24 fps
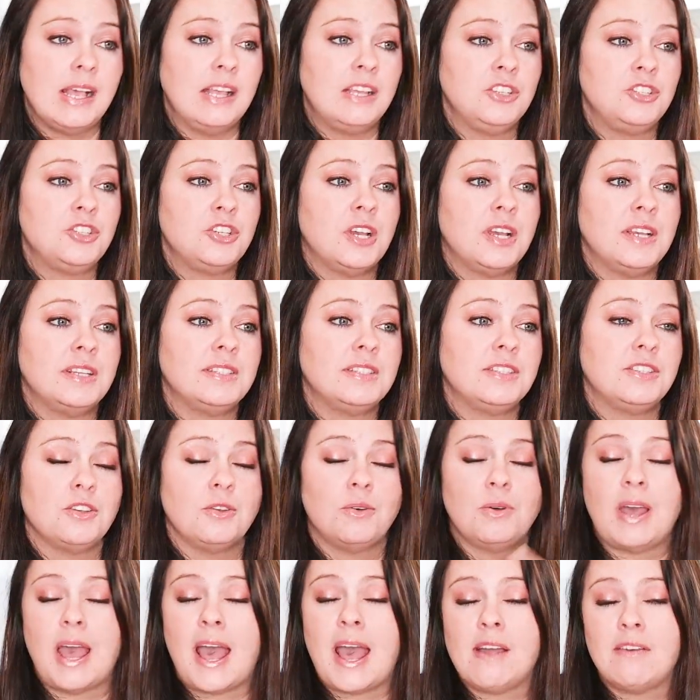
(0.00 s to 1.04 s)
It just, so
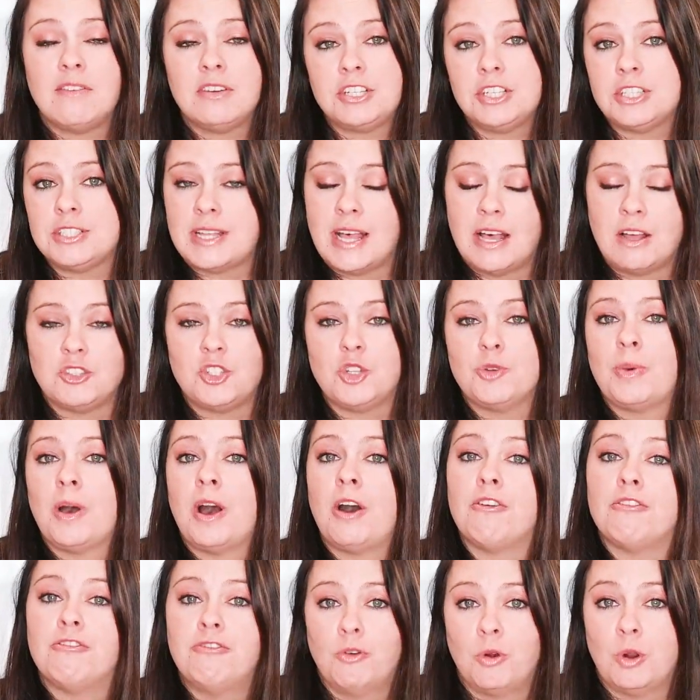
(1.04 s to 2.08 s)
it averages out to
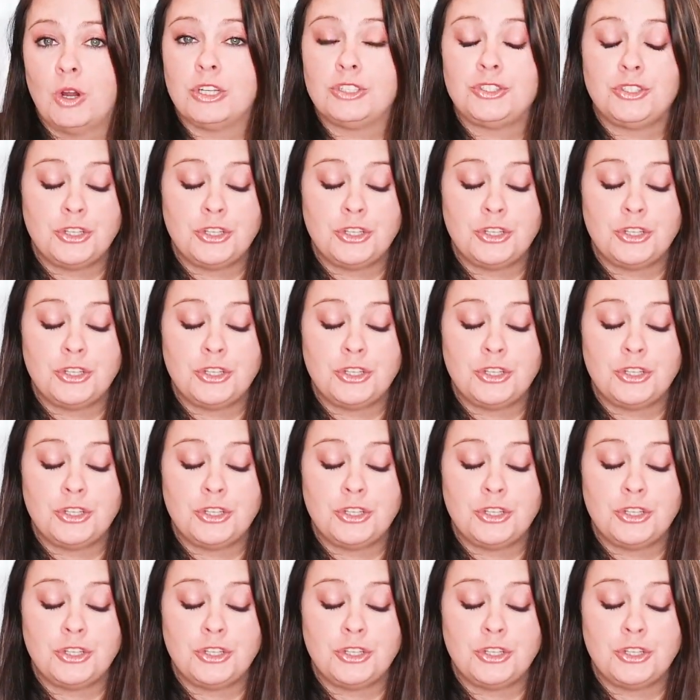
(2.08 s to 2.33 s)
about 4.